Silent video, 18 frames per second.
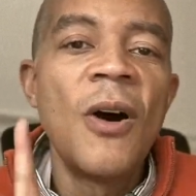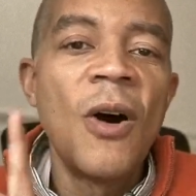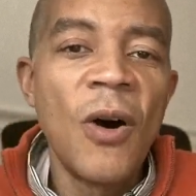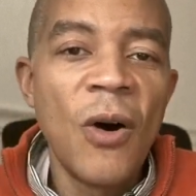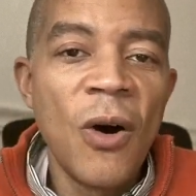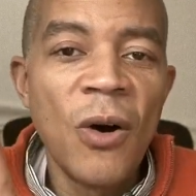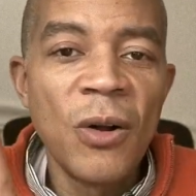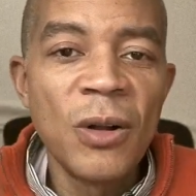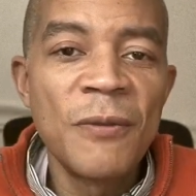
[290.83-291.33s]

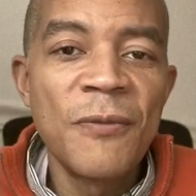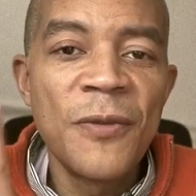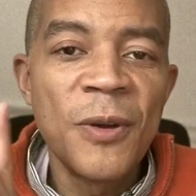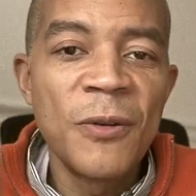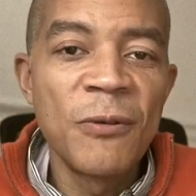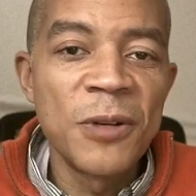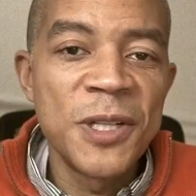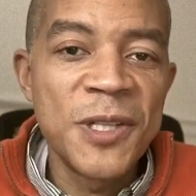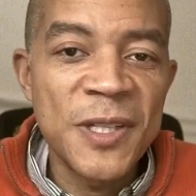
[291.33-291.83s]
All of the
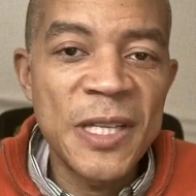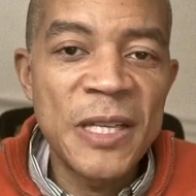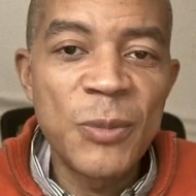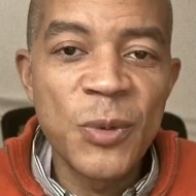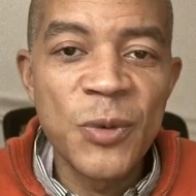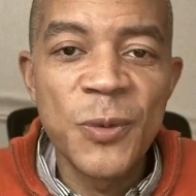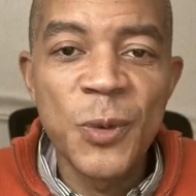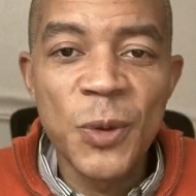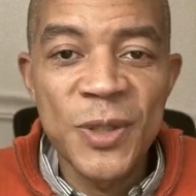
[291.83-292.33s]

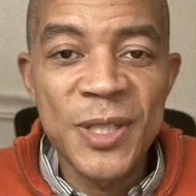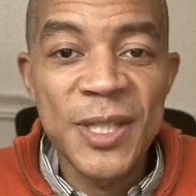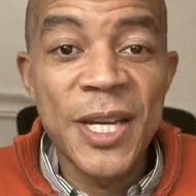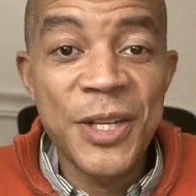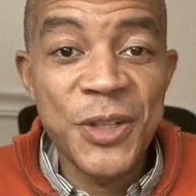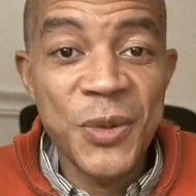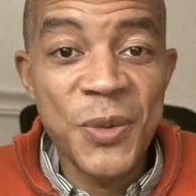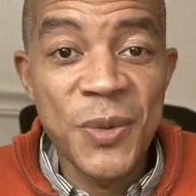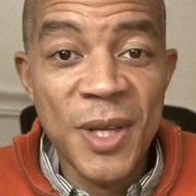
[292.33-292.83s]
receivables
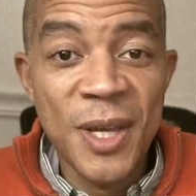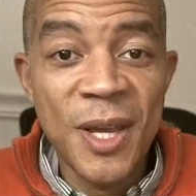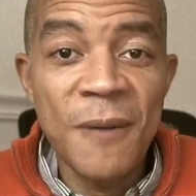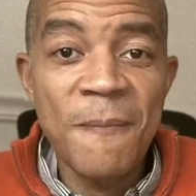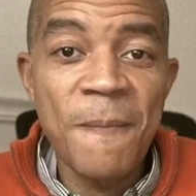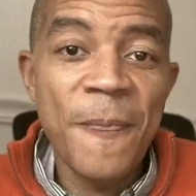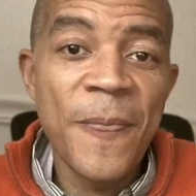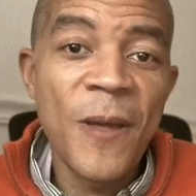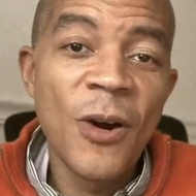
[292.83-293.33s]
that you get